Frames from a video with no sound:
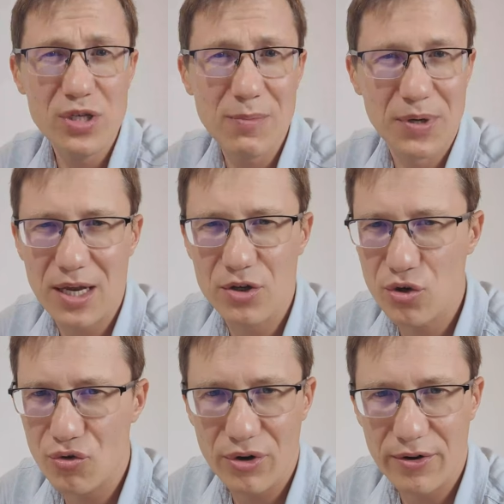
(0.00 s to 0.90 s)
deep can
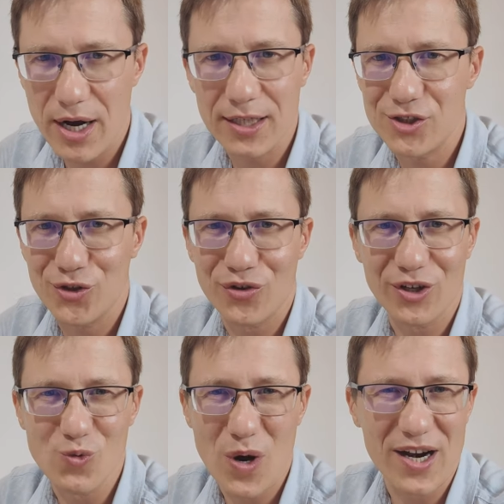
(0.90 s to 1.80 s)
you rewrite
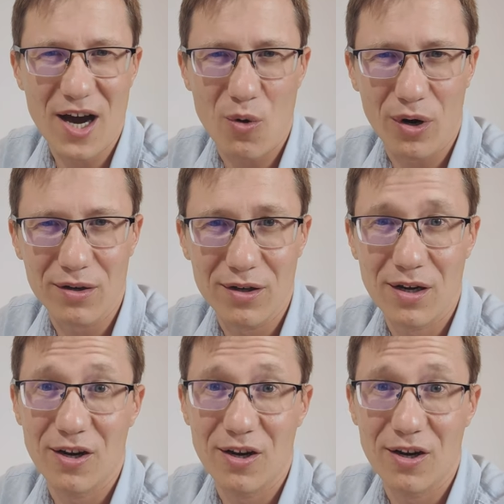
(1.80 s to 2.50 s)
during one hour?